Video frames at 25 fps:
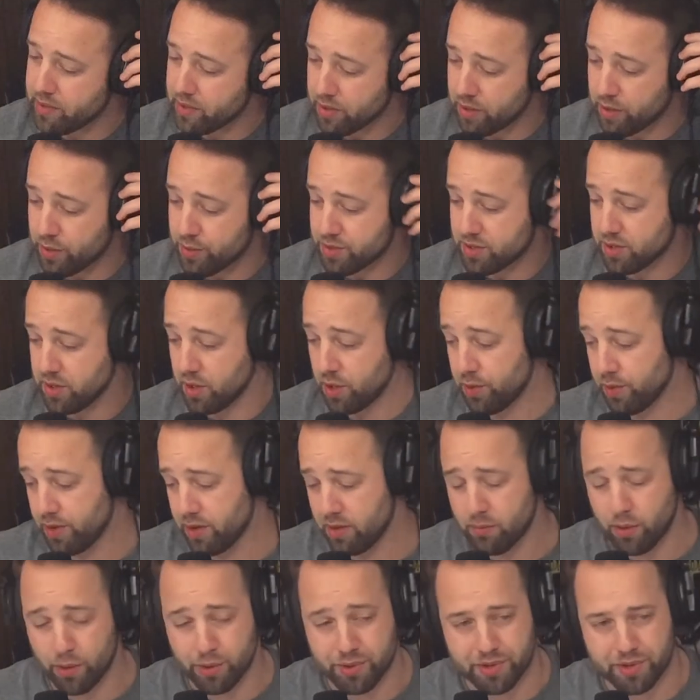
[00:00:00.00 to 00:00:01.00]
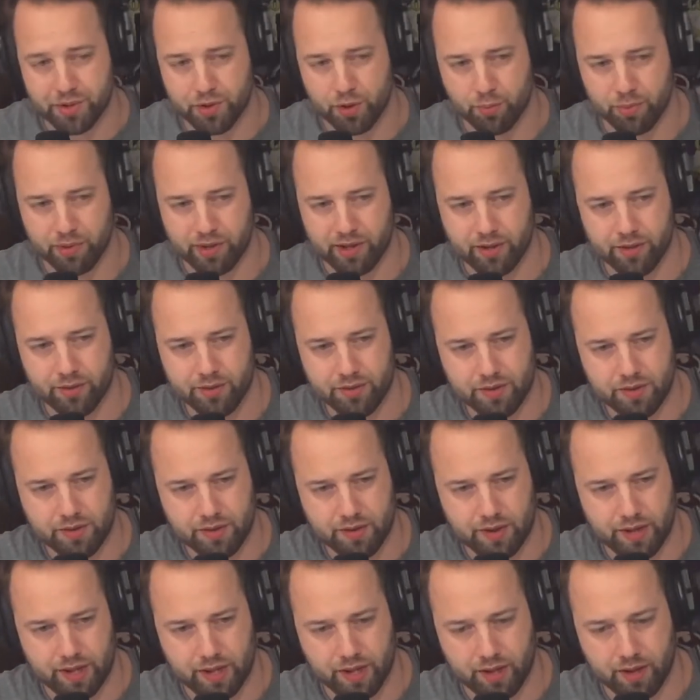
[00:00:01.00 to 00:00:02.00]
your host, Logan, mostly superheroes.
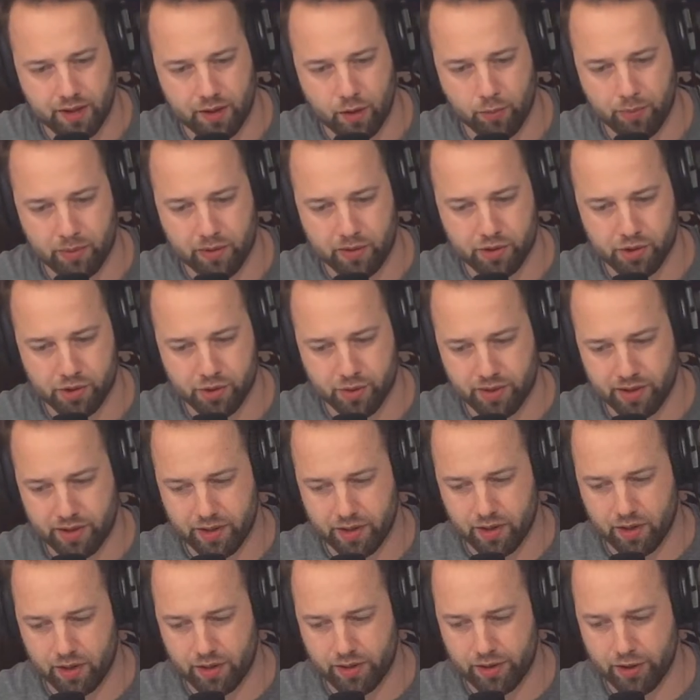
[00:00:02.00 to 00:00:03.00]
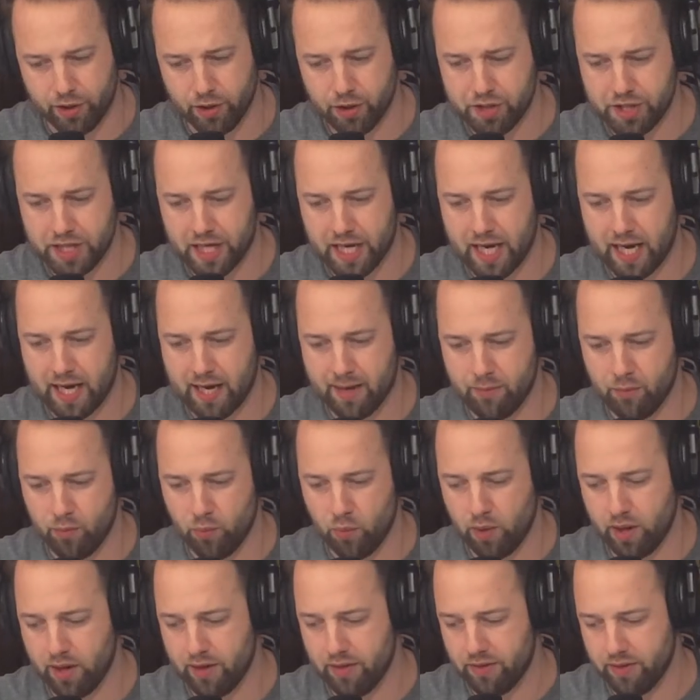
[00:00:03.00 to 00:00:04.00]
I hope you're enjoying your time
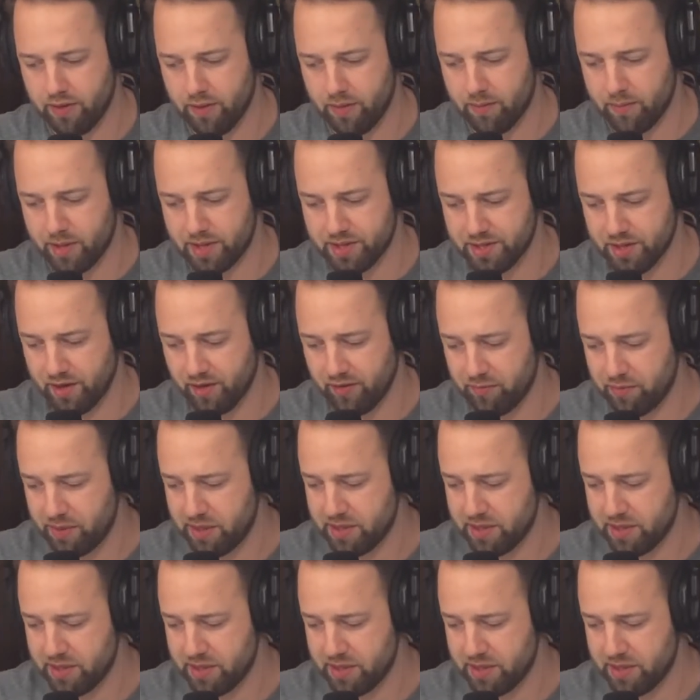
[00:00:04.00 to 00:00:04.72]
with myself,